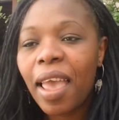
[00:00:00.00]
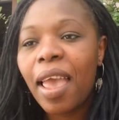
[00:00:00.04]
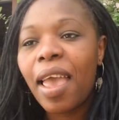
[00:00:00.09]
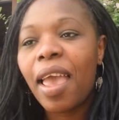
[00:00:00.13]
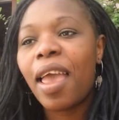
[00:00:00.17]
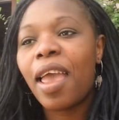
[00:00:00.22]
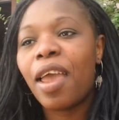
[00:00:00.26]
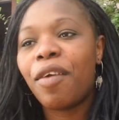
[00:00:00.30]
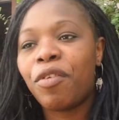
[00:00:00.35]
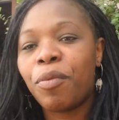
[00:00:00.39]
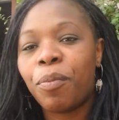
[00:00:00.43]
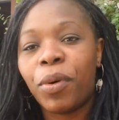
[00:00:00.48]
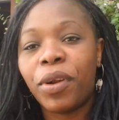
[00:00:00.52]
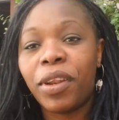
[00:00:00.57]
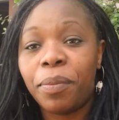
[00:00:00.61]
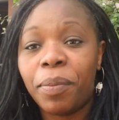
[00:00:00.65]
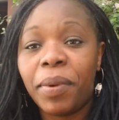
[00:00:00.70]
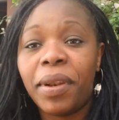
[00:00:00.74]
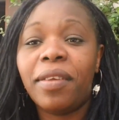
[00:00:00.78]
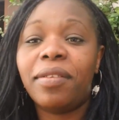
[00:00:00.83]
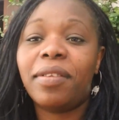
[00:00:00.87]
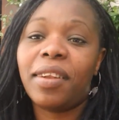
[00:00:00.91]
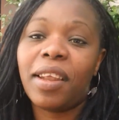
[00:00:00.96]

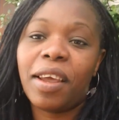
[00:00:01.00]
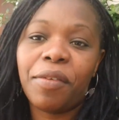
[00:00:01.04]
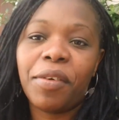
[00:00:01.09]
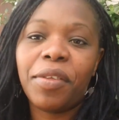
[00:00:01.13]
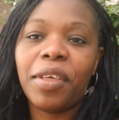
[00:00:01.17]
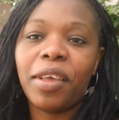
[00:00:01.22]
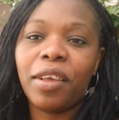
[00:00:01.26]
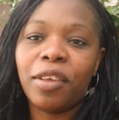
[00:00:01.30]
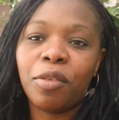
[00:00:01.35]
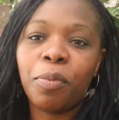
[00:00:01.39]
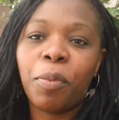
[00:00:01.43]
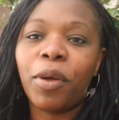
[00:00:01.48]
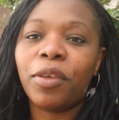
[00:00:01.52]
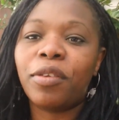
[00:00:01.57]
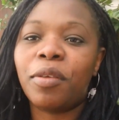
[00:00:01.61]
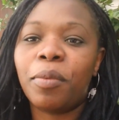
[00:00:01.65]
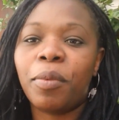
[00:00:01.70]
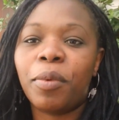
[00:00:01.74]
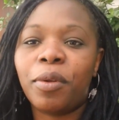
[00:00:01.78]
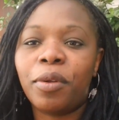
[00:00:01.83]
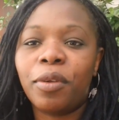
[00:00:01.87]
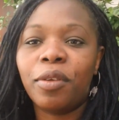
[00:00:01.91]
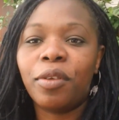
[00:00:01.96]
everybody believes that everything is
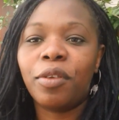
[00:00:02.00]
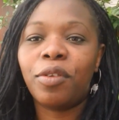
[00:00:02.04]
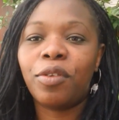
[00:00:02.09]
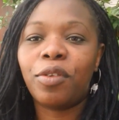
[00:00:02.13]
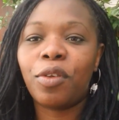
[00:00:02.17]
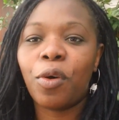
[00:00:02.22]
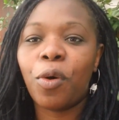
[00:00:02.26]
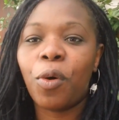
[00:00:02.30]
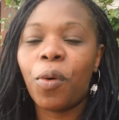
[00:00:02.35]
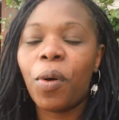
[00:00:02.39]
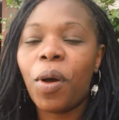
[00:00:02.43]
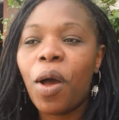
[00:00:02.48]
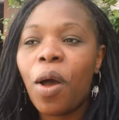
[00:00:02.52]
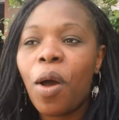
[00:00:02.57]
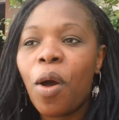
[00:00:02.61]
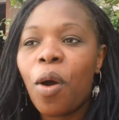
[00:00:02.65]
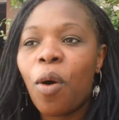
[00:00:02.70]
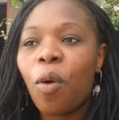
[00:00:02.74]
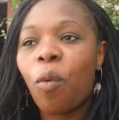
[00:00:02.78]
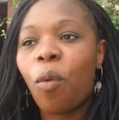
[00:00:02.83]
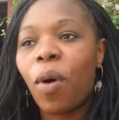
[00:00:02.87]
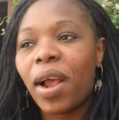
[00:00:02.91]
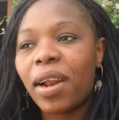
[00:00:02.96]
possible. So
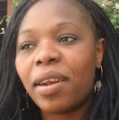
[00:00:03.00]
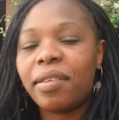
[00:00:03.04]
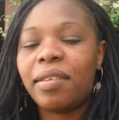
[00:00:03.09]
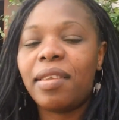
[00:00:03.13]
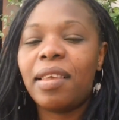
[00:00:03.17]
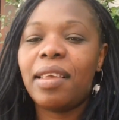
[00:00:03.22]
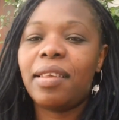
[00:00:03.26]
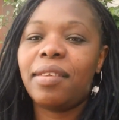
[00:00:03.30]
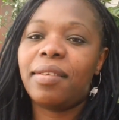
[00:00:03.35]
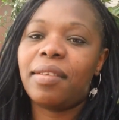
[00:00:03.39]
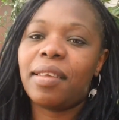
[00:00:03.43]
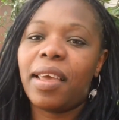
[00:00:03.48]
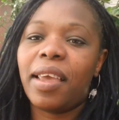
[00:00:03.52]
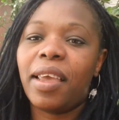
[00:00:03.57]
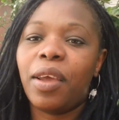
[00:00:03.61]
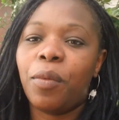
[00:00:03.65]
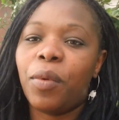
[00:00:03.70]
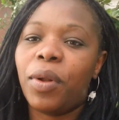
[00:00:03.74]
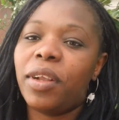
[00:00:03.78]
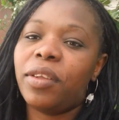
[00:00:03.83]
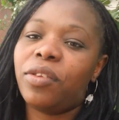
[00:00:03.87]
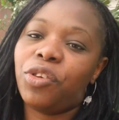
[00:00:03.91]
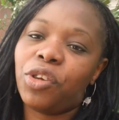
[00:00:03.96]
whilst he's
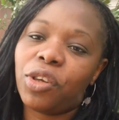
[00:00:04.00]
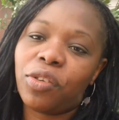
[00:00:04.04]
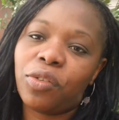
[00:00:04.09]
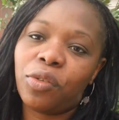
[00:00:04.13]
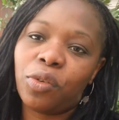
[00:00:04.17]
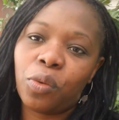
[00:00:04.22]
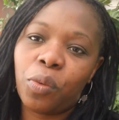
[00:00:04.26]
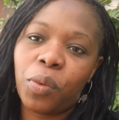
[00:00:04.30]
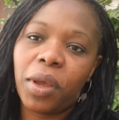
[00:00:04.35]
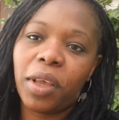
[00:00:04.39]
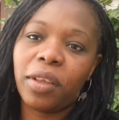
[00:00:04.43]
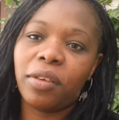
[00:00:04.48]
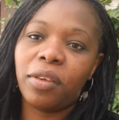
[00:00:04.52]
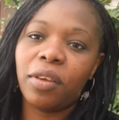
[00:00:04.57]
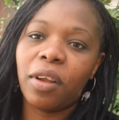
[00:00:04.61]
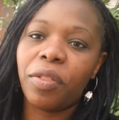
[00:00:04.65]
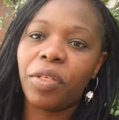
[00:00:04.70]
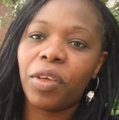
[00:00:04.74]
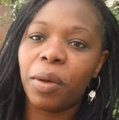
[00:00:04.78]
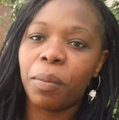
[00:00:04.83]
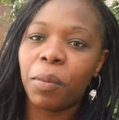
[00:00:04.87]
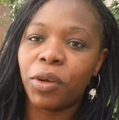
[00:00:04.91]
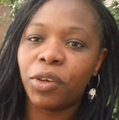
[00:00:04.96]
saying, well, it's just two weeks,
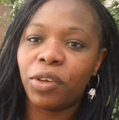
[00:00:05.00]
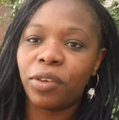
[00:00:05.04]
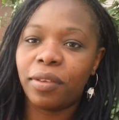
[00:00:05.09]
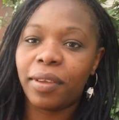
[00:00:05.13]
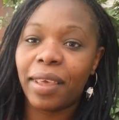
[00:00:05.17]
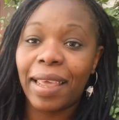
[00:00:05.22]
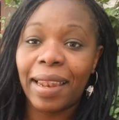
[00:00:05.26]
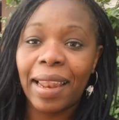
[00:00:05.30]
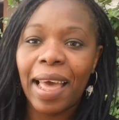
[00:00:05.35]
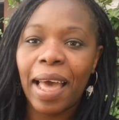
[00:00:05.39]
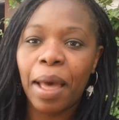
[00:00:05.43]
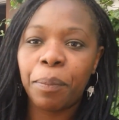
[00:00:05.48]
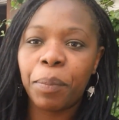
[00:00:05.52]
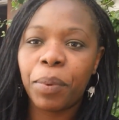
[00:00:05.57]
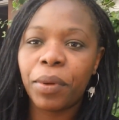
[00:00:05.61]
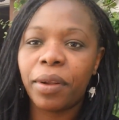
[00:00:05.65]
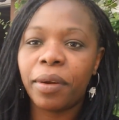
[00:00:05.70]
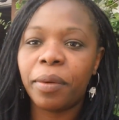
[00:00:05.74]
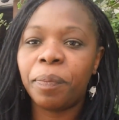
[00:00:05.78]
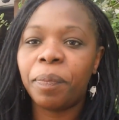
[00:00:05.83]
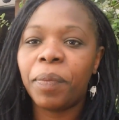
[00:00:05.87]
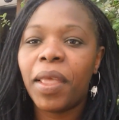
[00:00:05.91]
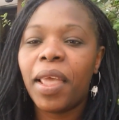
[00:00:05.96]
nothing much can
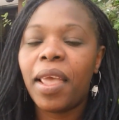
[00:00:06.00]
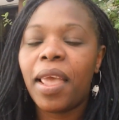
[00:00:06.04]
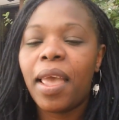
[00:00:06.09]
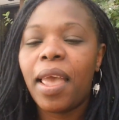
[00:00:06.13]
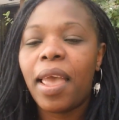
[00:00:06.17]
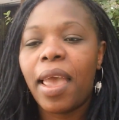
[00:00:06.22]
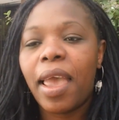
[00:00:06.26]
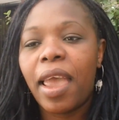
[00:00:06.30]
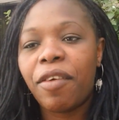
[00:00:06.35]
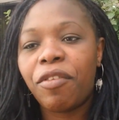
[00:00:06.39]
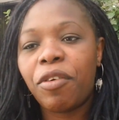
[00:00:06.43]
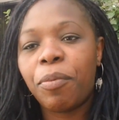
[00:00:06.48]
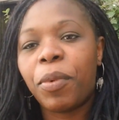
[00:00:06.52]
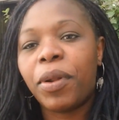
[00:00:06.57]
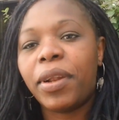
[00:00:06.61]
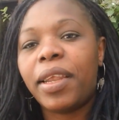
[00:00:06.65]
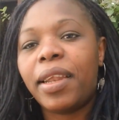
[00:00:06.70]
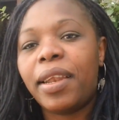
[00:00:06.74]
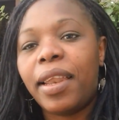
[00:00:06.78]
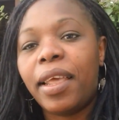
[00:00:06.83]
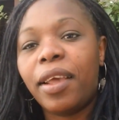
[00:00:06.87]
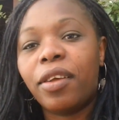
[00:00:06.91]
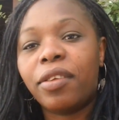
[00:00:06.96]
happen,
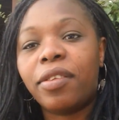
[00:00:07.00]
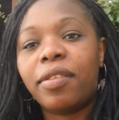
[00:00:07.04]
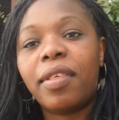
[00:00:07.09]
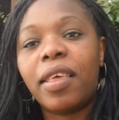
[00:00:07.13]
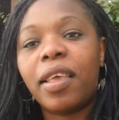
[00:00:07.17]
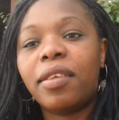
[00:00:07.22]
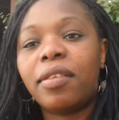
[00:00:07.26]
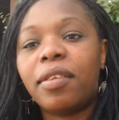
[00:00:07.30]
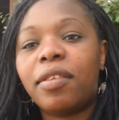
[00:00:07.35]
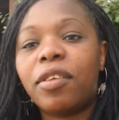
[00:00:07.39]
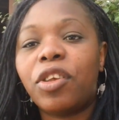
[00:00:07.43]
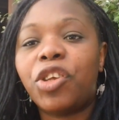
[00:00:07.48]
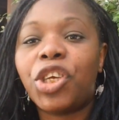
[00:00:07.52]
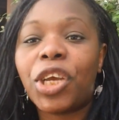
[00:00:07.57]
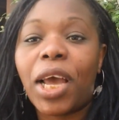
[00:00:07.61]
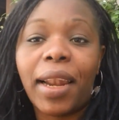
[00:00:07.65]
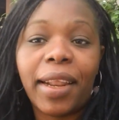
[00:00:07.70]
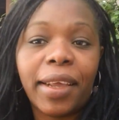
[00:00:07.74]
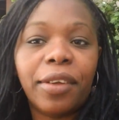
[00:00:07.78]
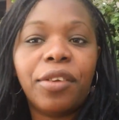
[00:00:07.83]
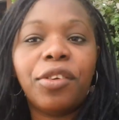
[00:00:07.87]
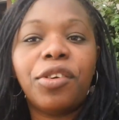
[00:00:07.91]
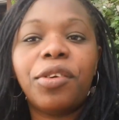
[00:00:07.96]
everybody in Lagos thinks it's a
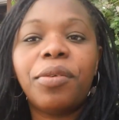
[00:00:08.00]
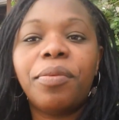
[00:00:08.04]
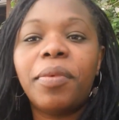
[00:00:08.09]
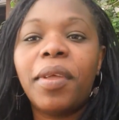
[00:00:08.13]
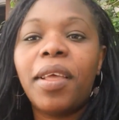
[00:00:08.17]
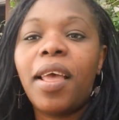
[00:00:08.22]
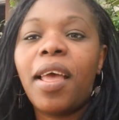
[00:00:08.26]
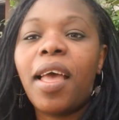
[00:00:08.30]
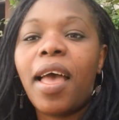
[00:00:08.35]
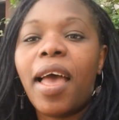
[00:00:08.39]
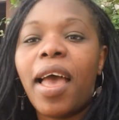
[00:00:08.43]
challenge.